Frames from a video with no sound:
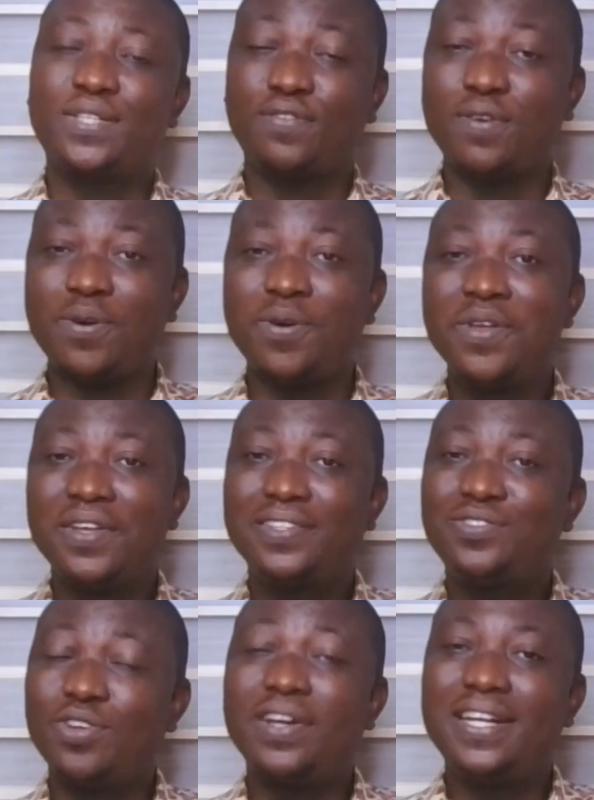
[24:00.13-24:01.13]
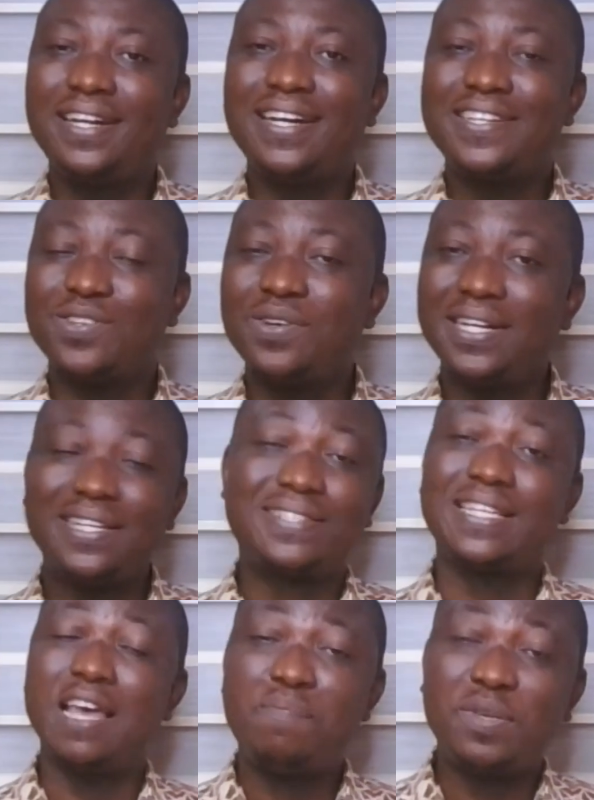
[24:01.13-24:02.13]
for joining us on this
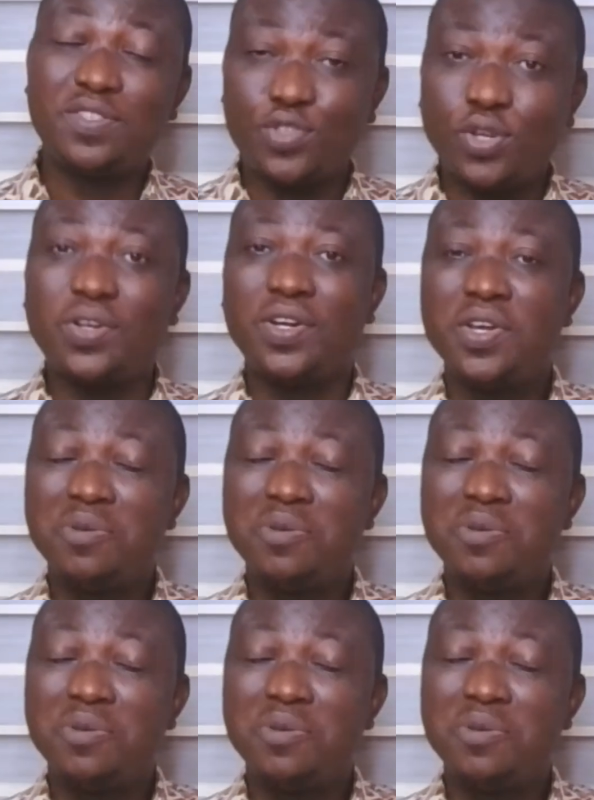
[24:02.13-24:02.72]
episode.